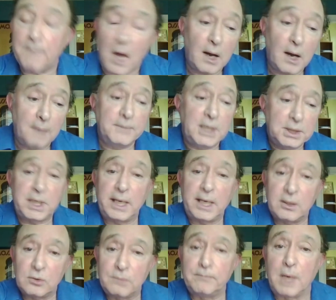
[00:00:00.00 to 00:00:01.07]

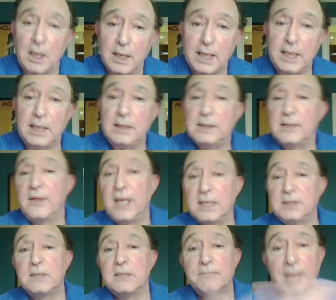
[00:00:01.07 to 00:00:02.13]
omni-channel buying
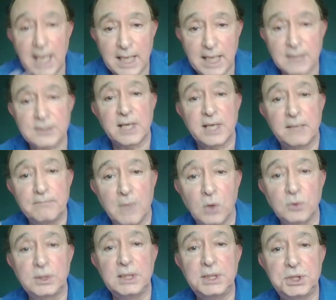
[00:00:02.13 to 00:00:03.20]
then demands a
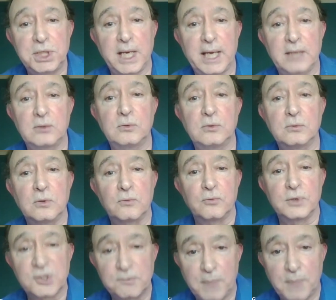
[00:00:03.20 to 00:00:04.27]
multi-channel
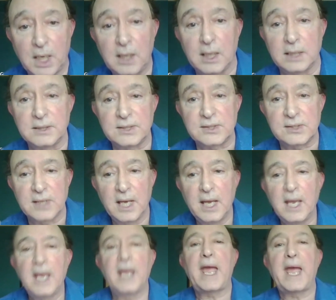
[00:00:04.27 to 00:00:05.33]
response.
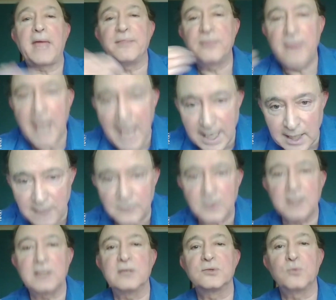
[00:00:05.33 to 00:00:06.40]
And that I
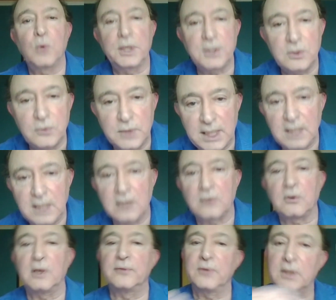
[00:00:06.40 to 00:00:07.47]
think is what you hear
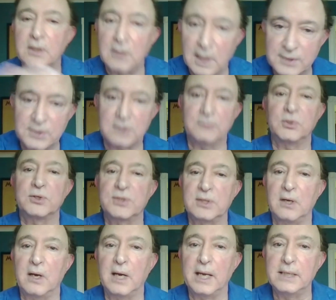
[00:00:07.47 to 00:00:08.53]
on the customer
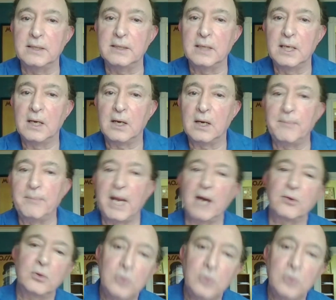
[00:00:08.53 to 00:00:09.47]
side about